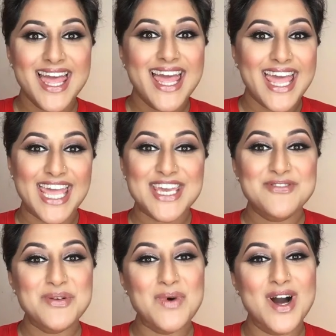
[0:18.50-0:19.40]
Hey
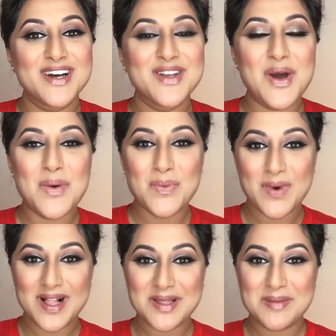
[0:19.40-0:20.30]
everyone,
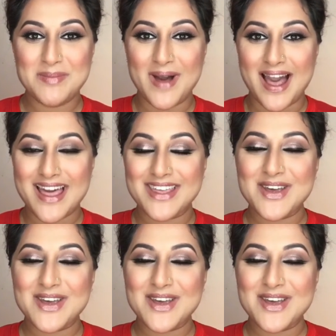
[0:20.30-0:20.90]
welcome back.